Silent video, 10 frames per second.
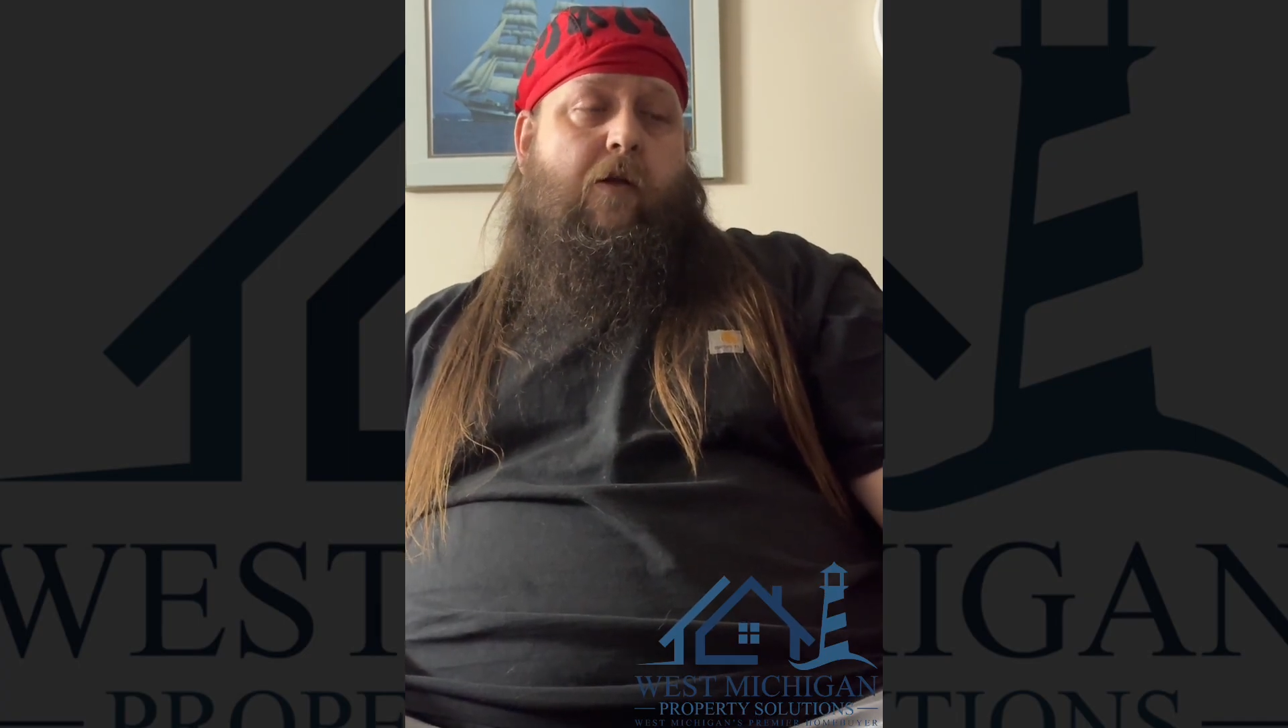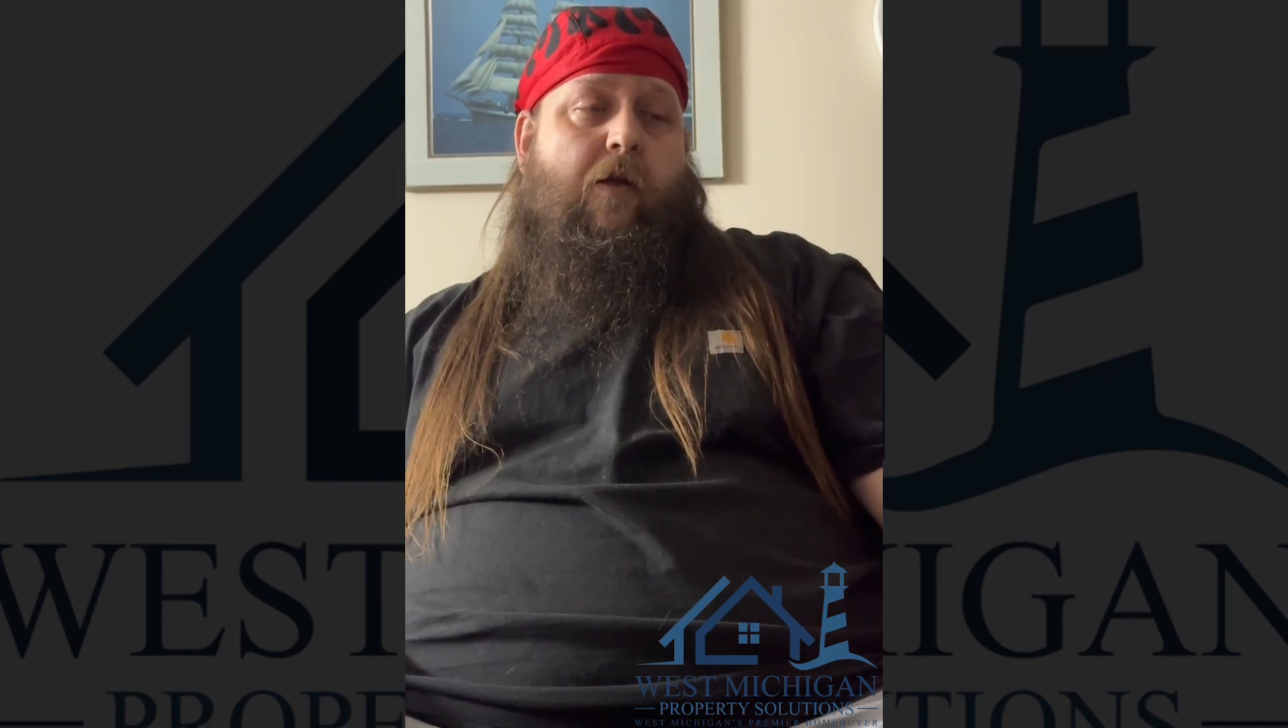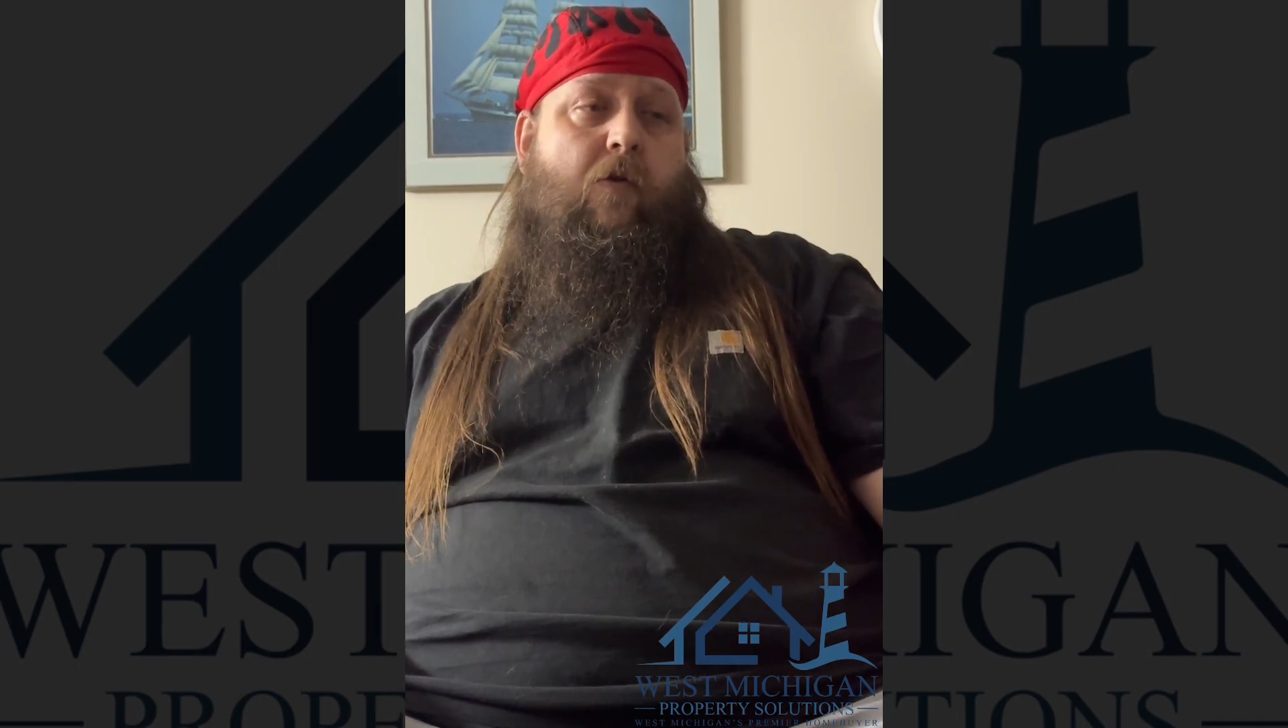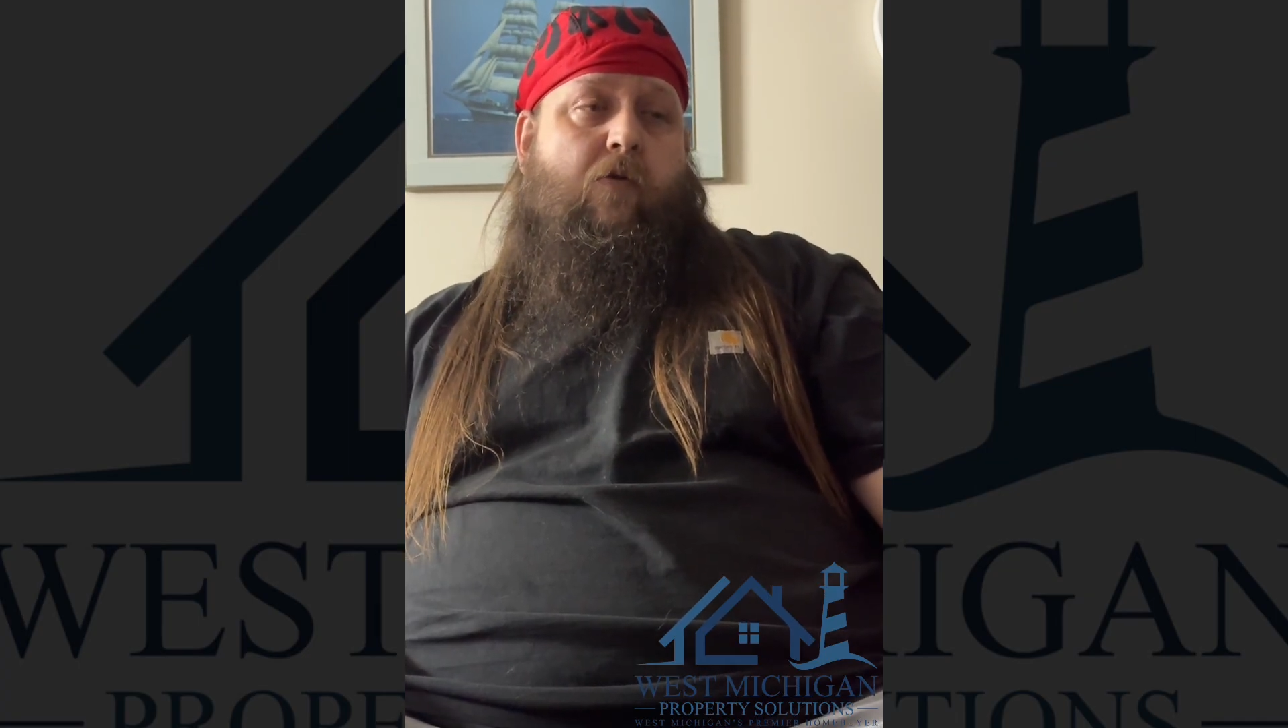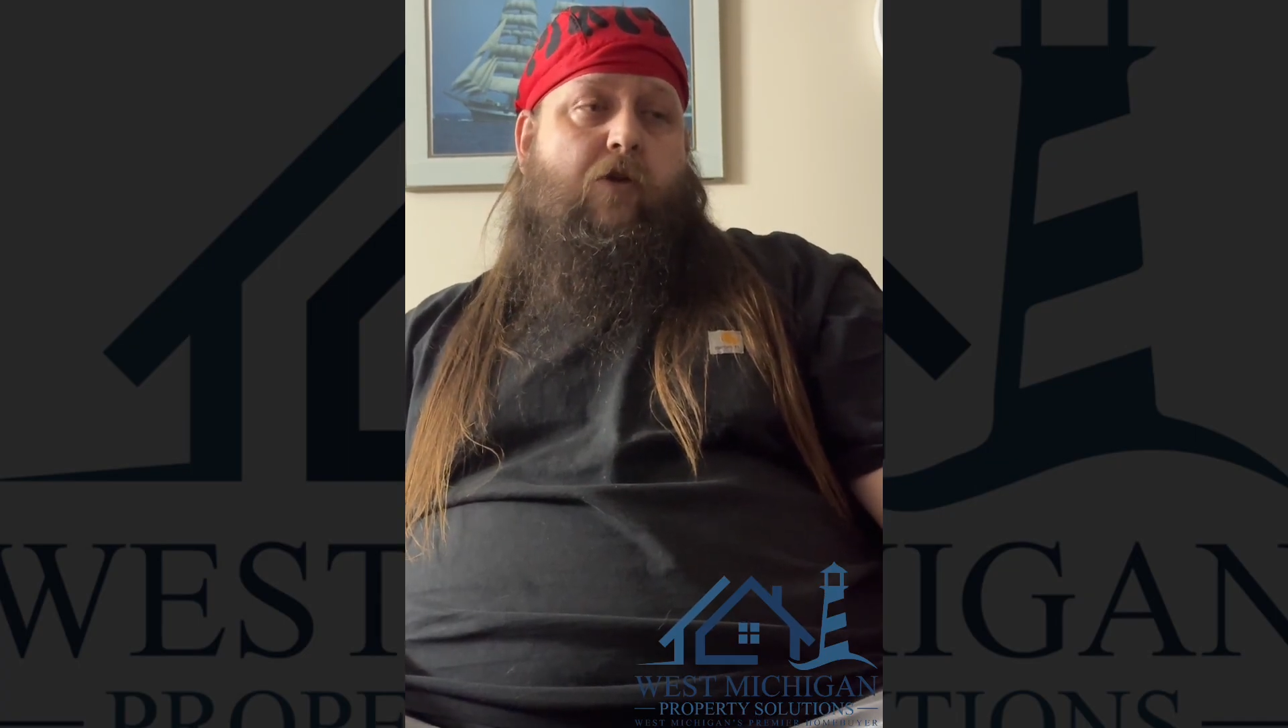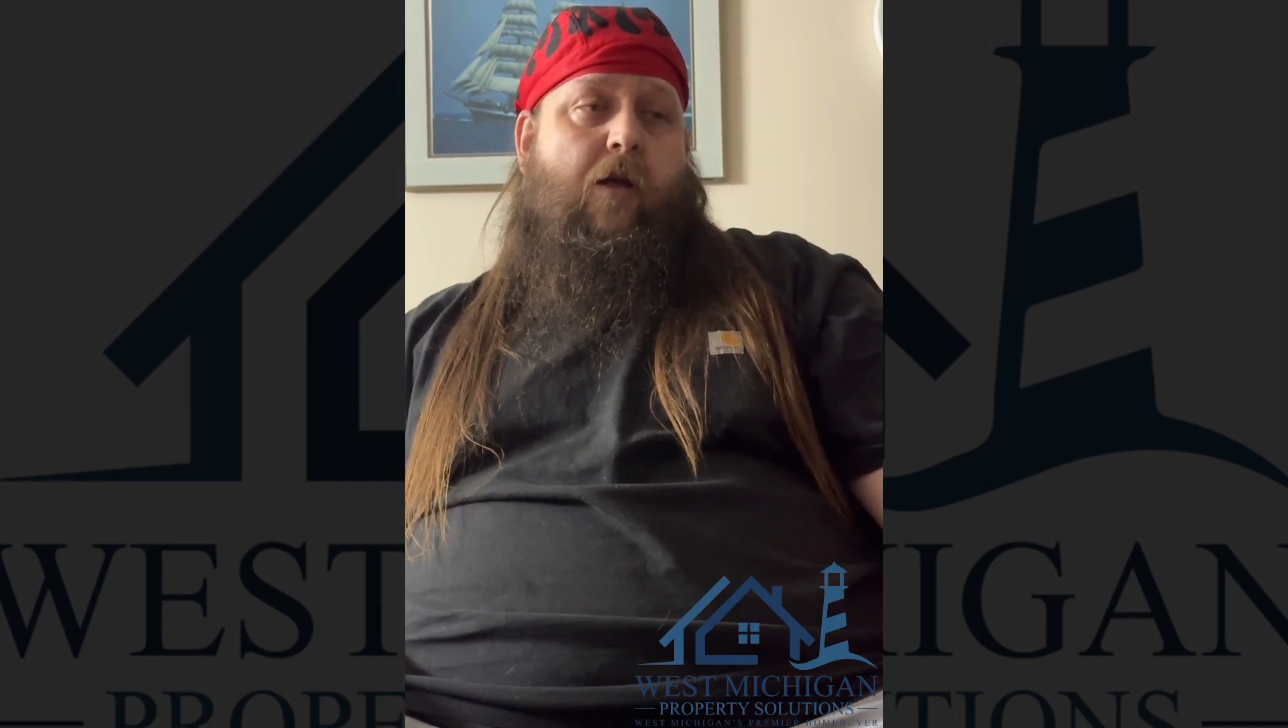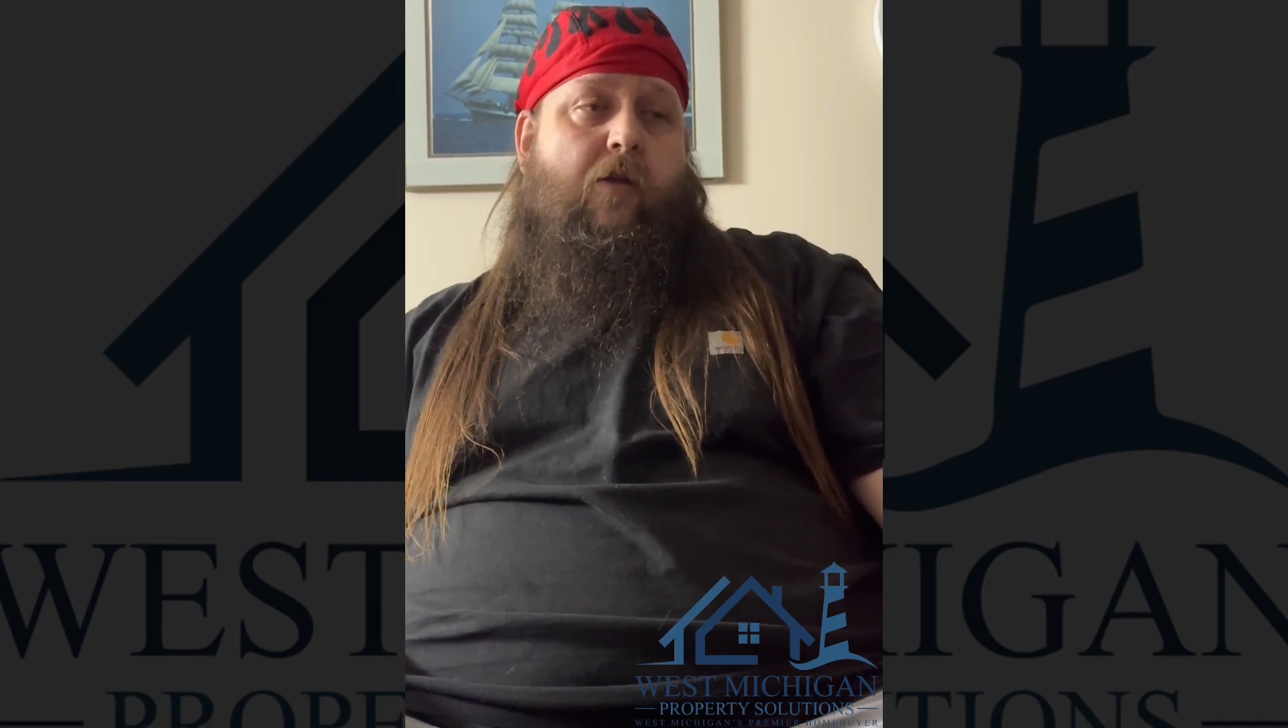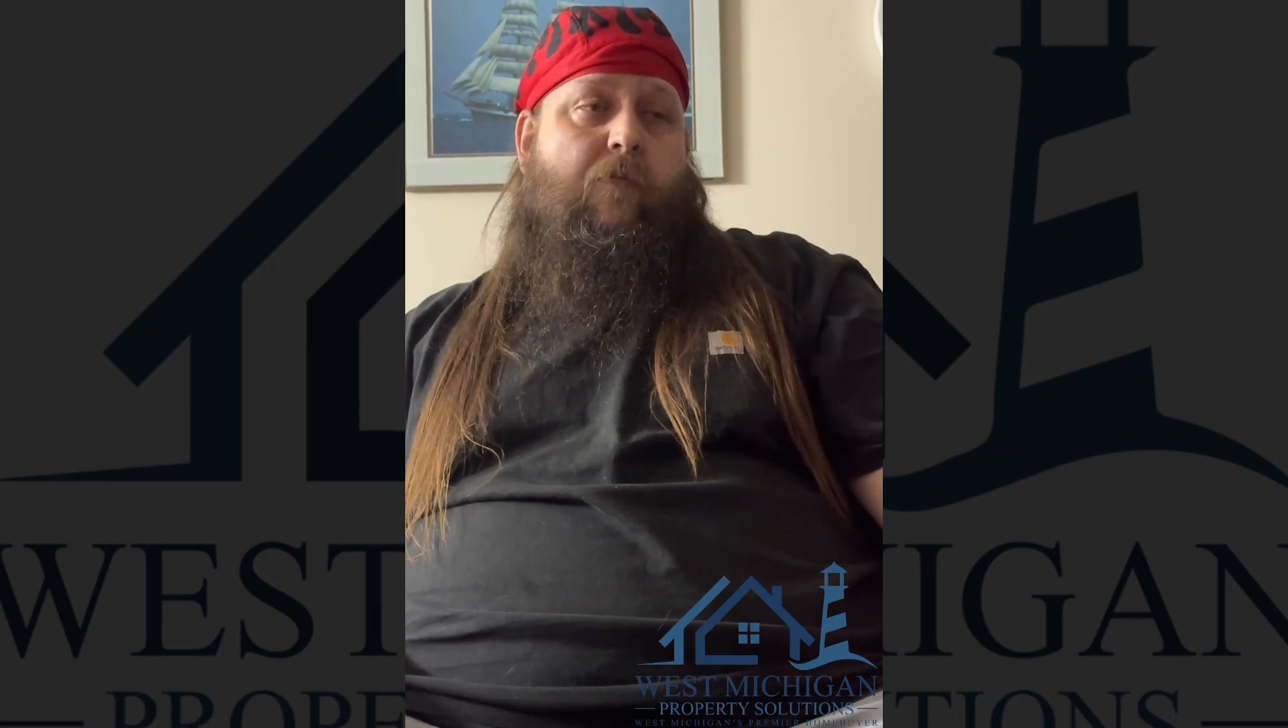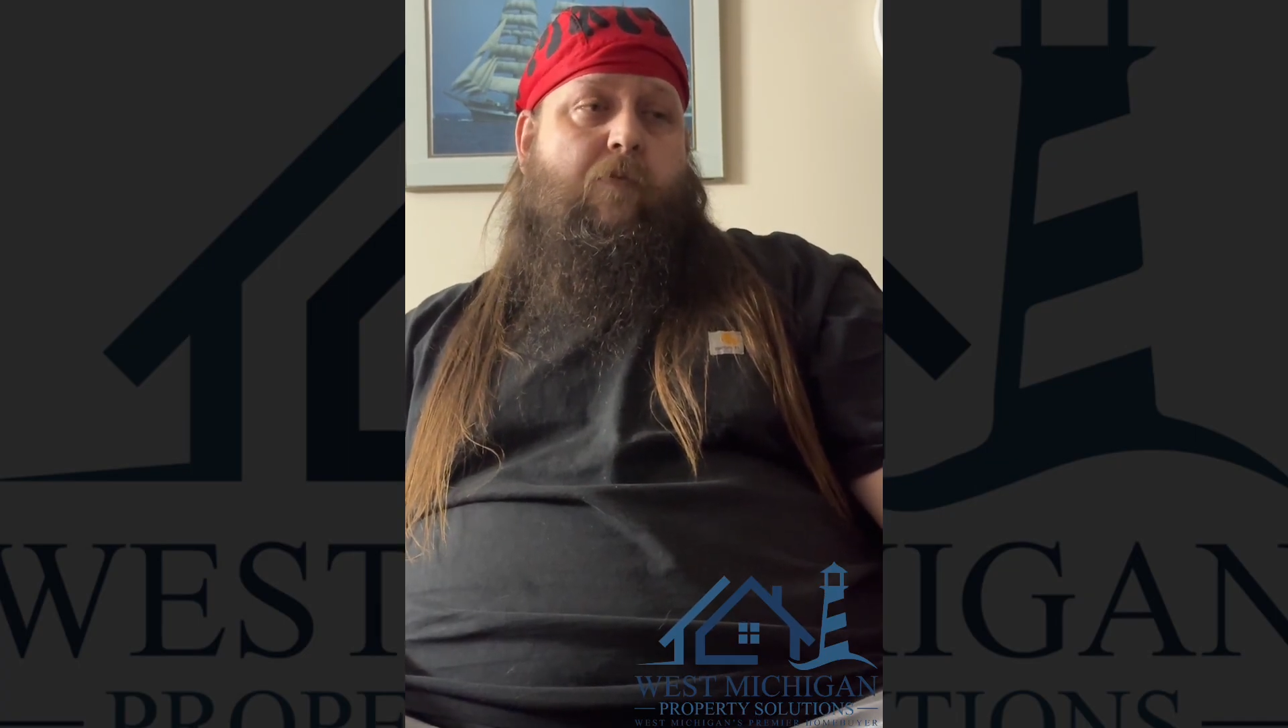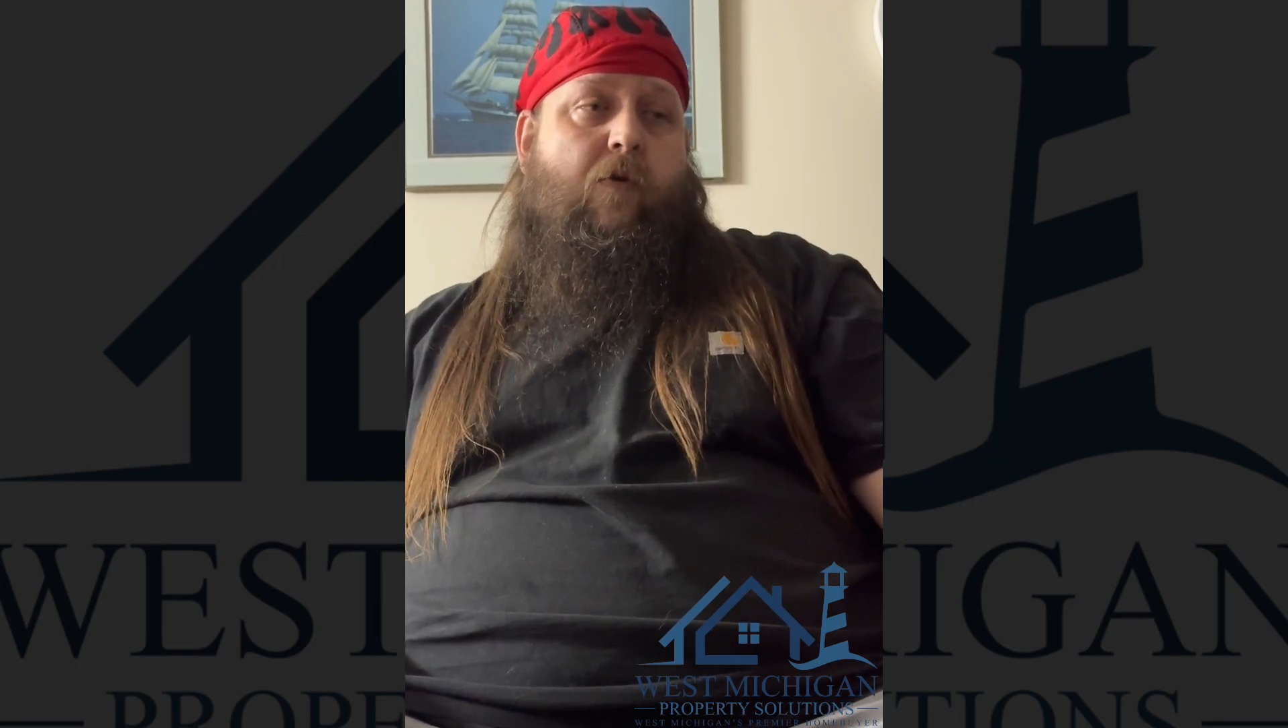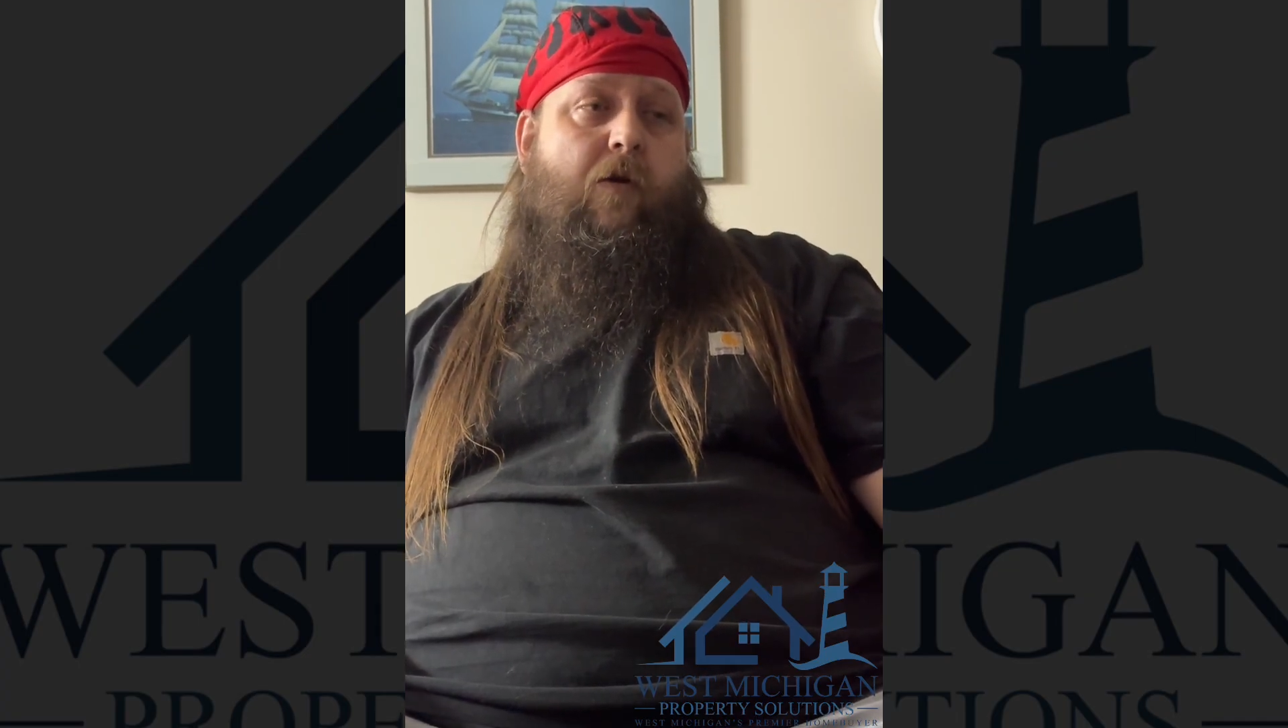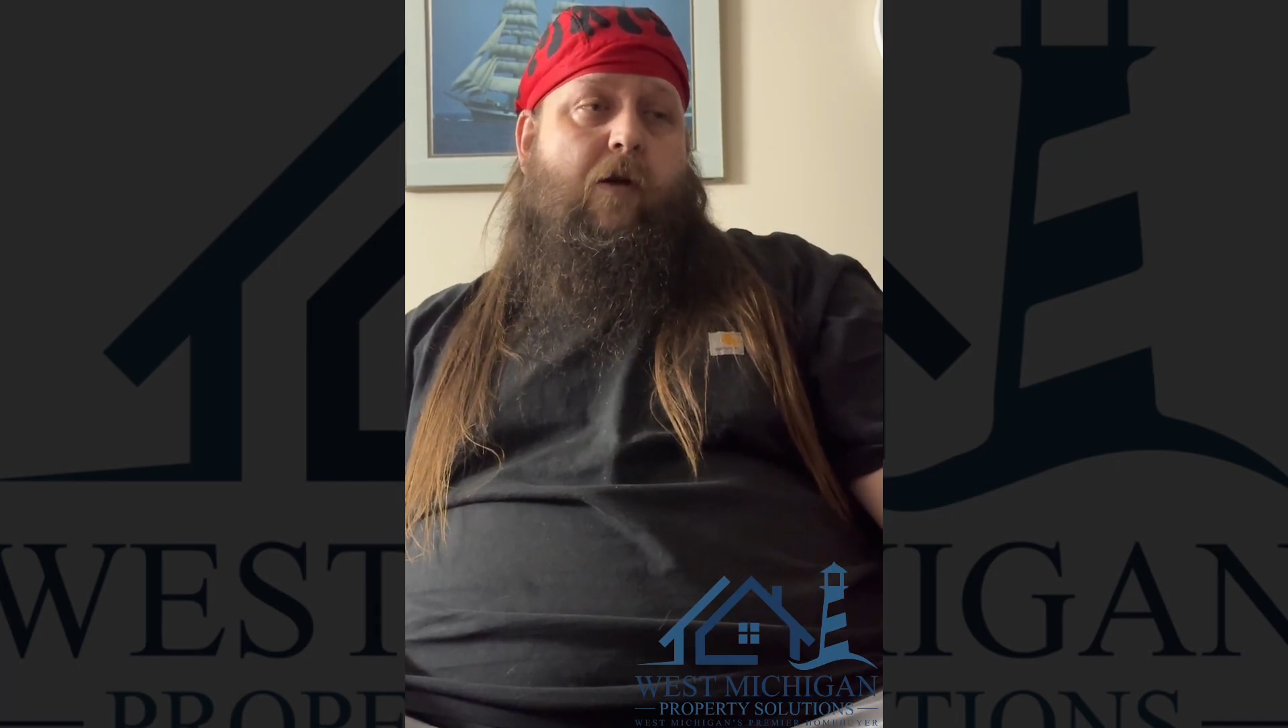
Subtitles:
get no child support,